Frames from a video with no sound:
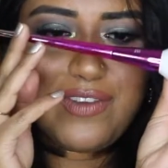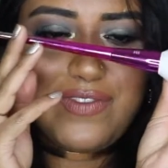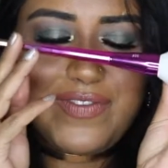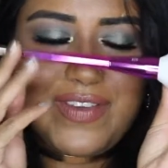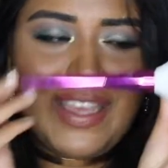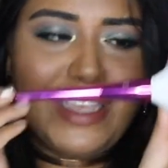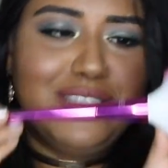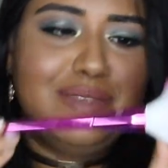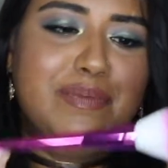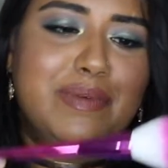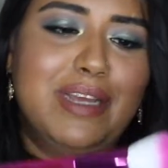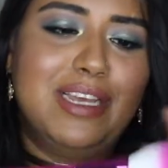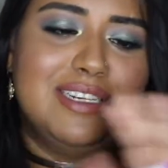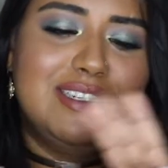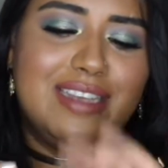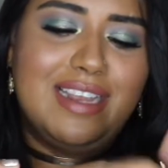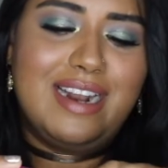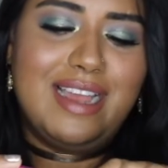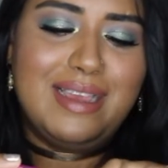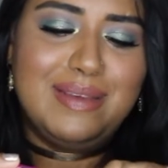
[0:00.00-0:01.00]
face
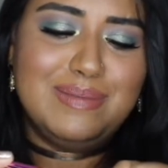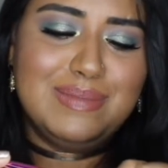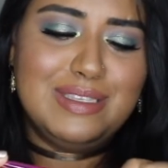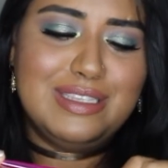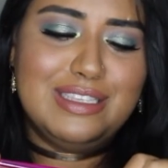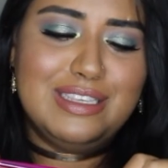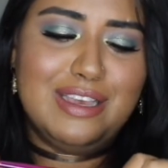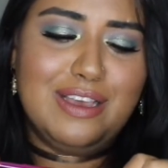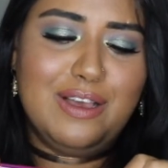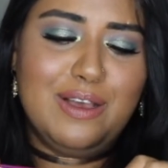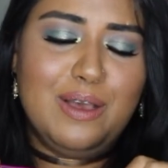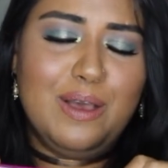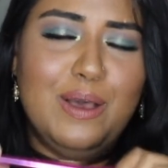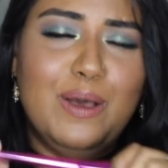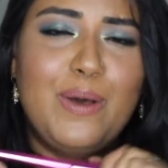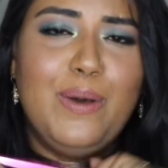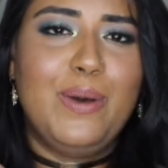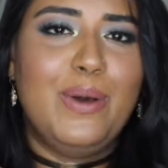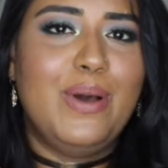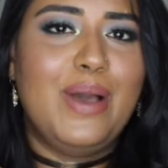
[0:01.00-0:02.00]
brush, and I'm
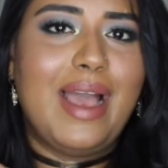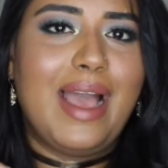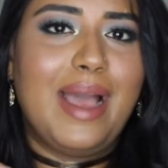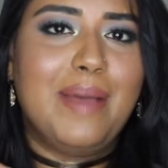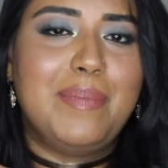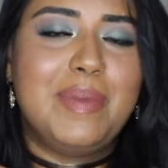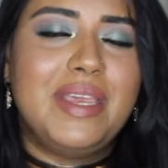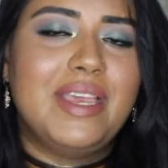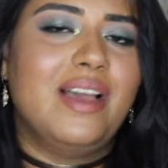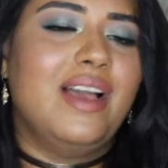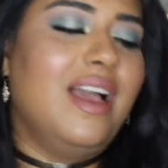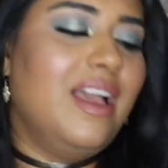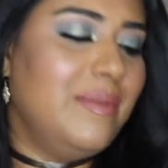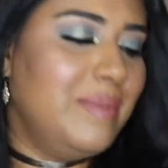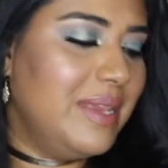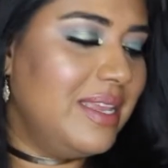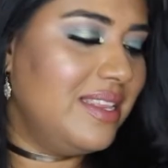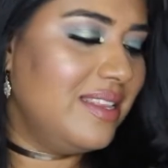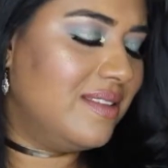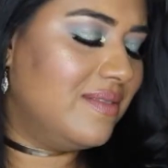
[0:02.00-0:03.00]
so happy. I
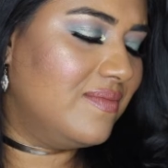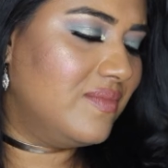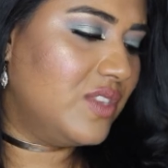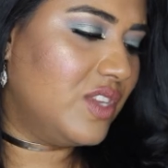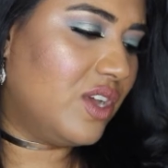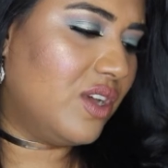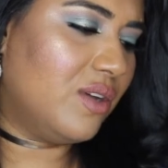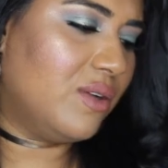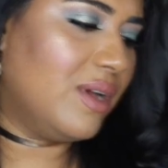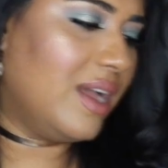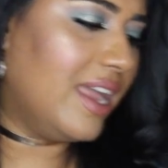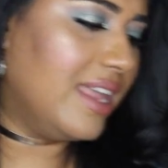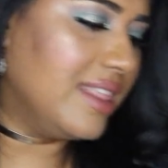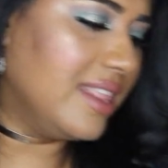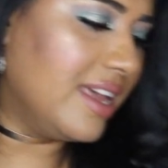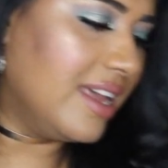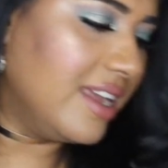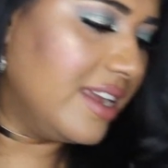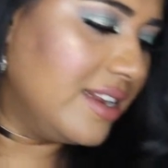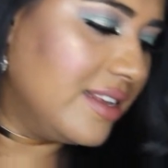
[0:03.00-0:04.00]
mean, no, I
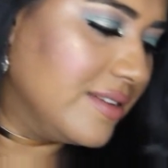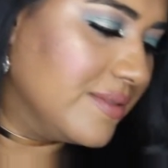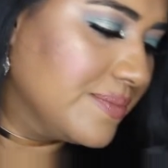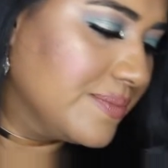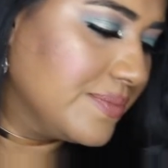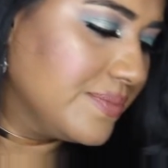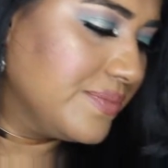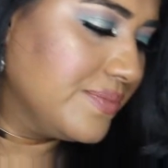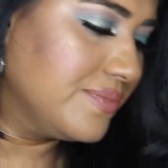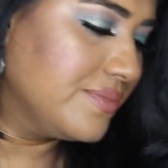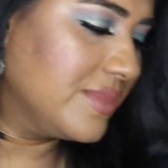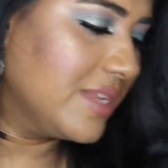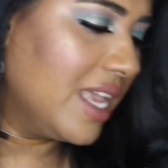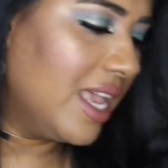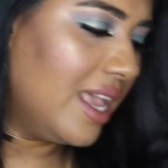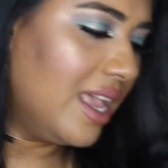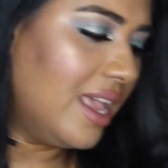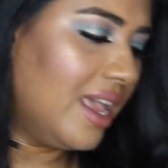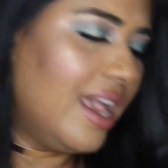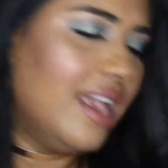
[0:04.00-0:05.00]
lied.
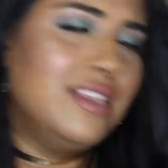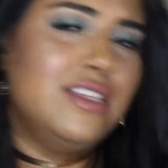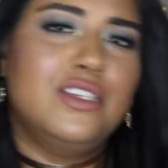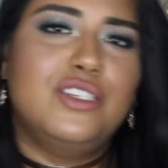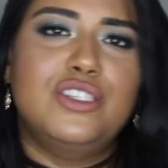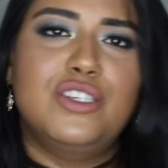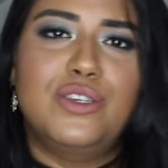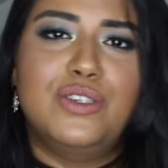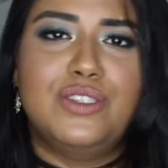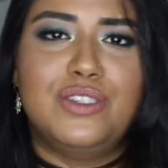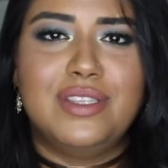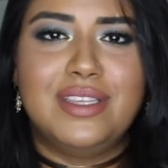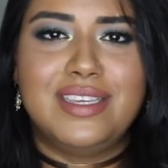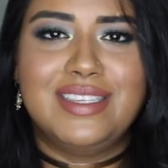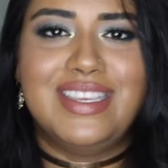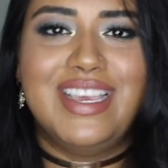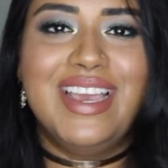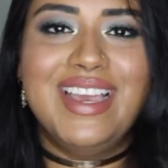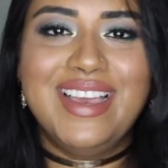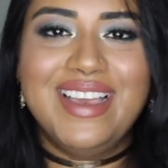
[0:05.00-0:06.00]
I just showed you
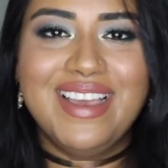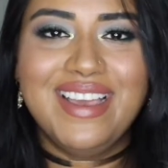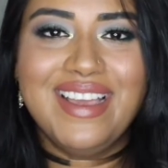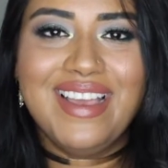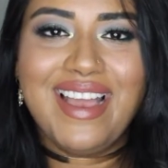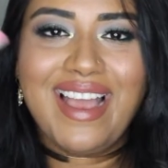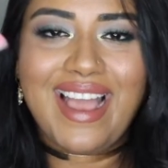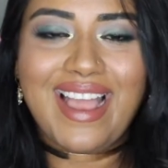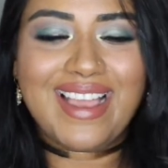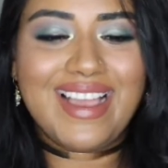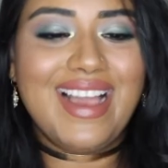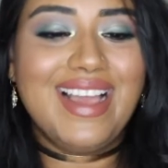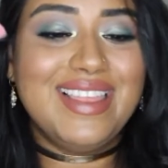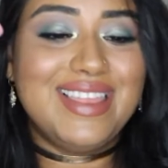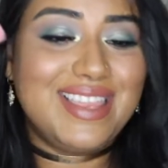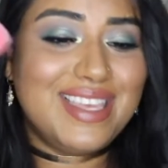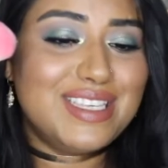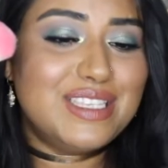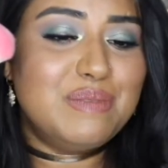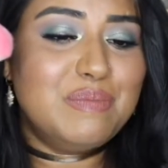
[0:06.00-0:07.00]
this. I
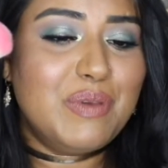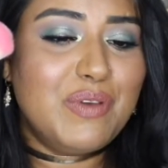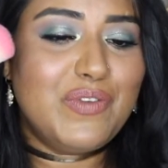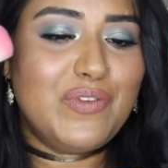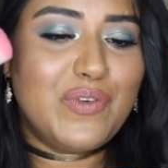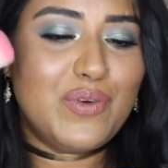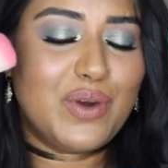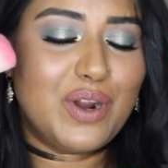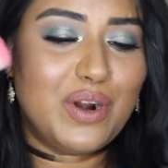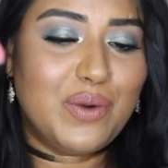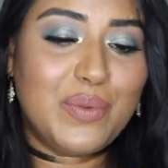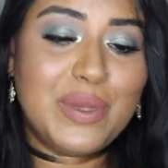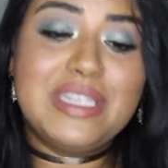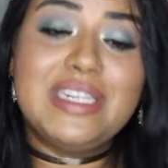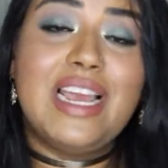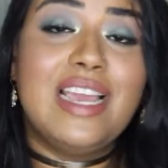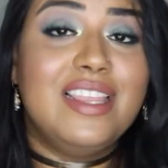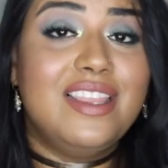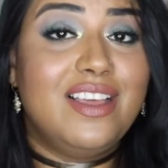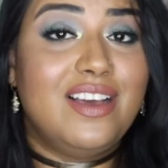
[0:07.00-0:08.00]
got this before, which
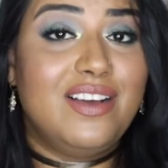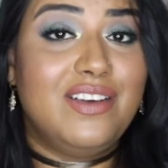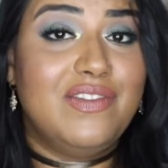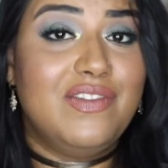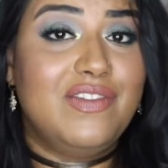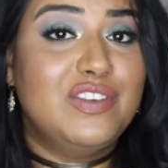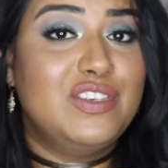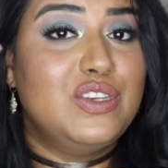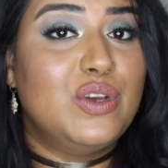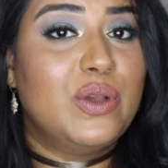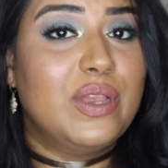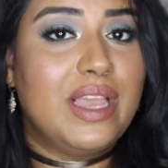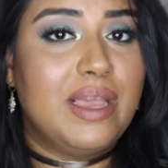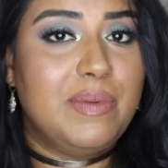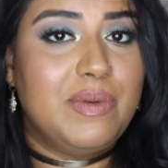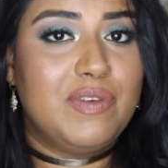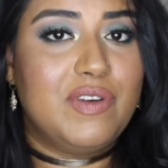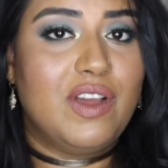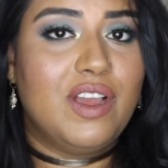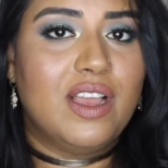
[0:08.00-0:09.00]
I love. Don't
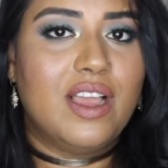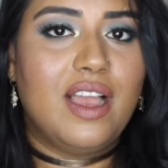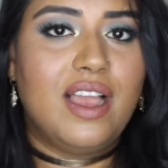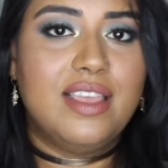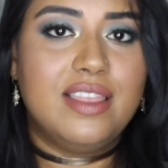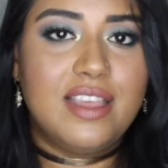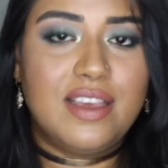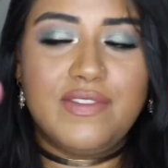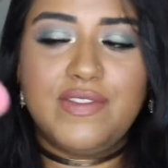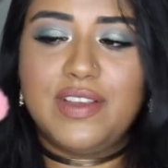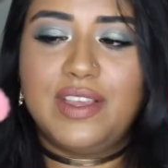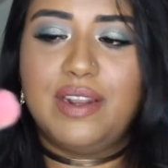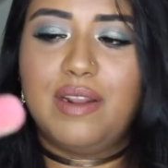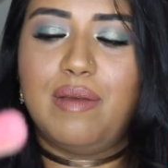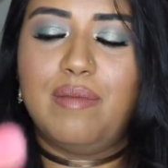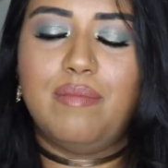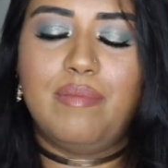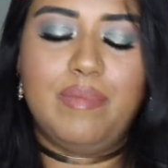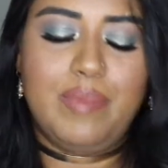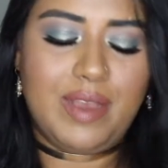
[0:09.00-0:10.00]
get me wrong, I love it.
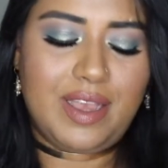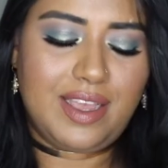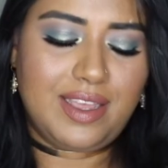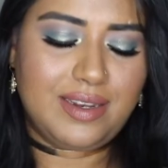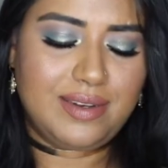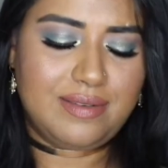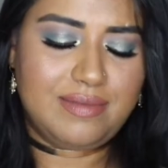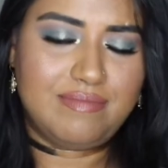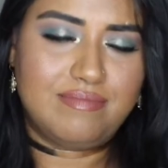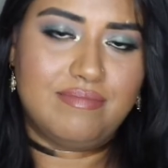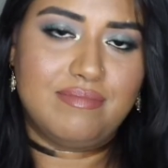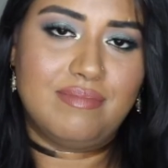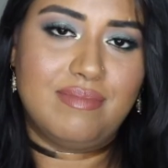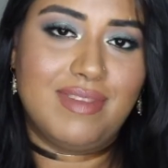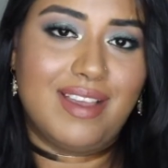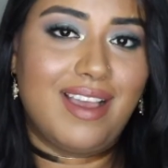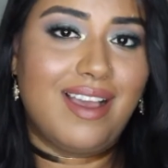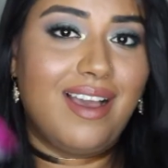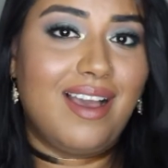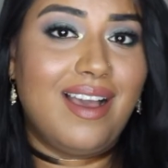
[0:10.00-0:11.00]
But
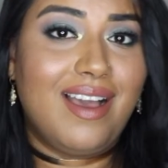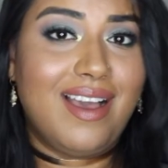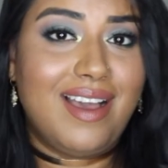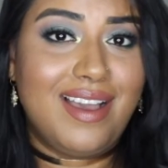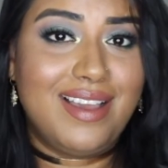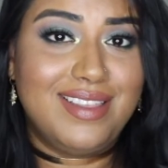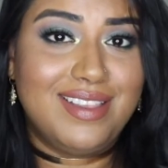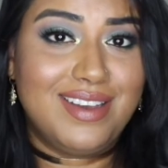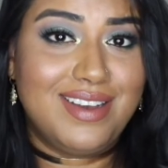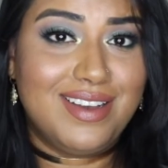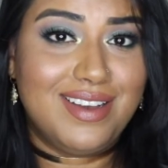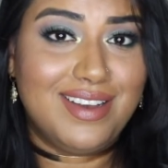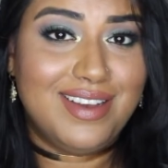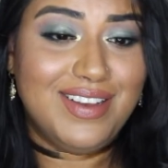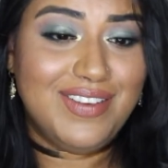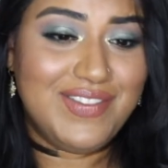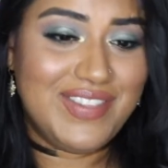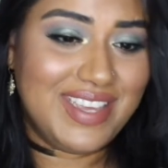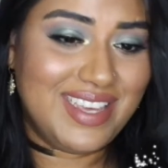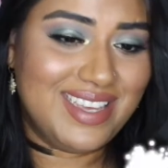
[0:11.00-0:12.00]
I
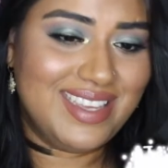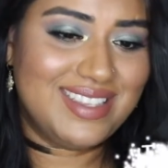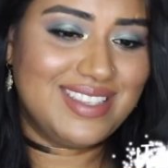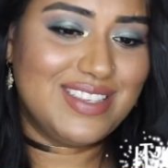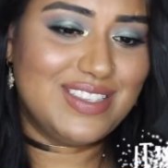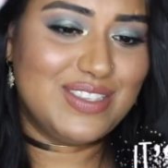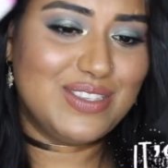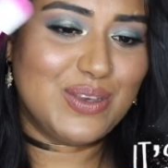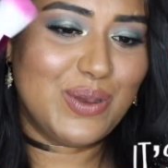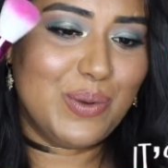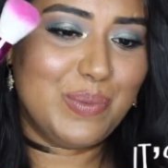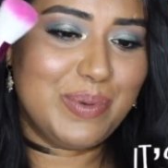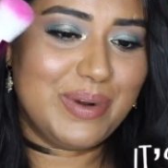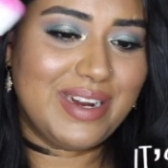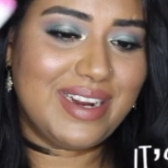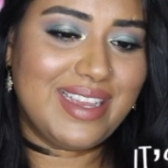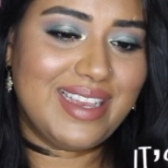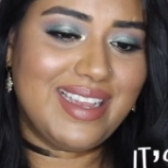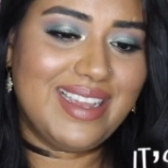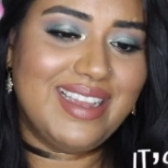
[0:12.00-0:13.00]
love this, it's so
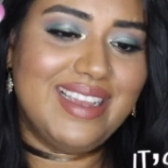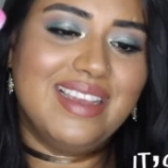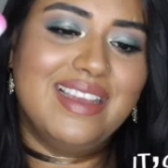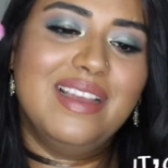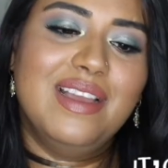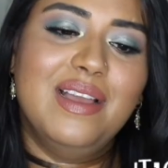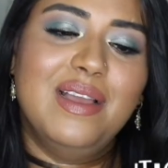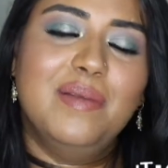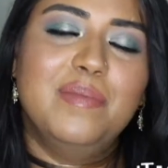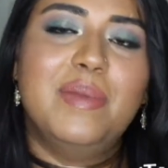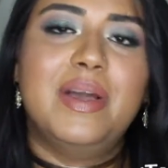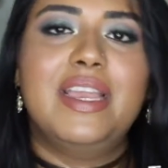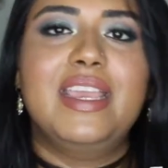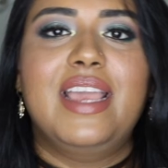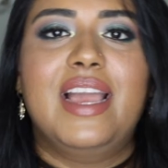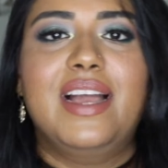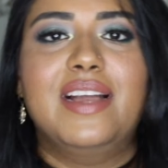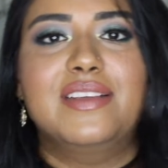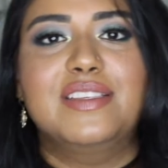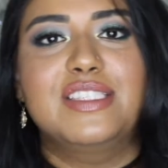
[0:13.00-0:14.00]
pretty. But
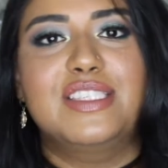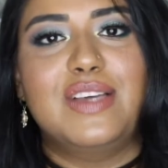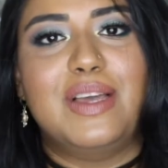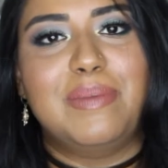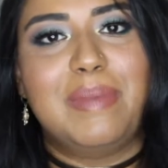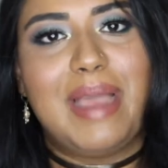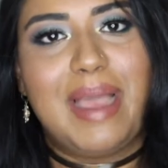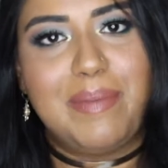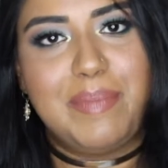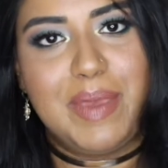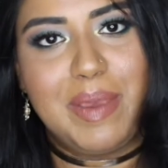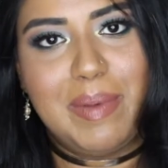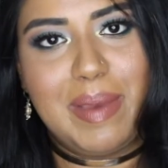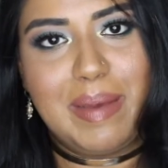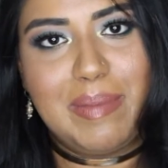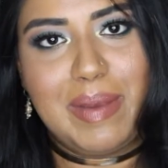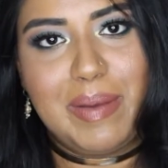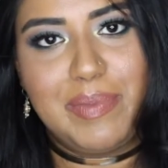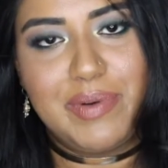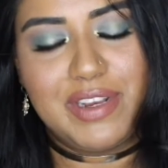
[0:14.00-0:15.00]
yeah, so I'm happy
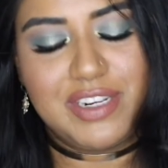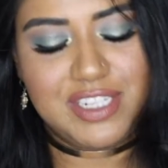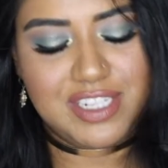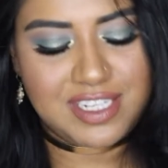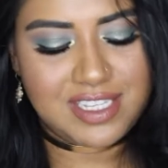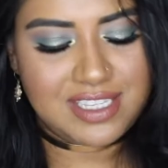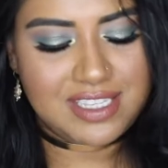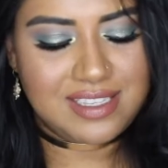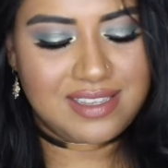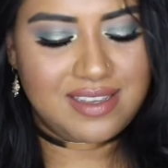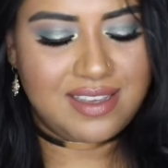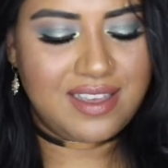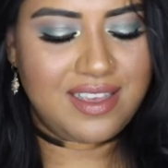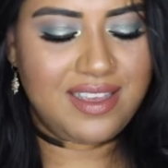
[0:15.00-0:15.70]
about my brushes,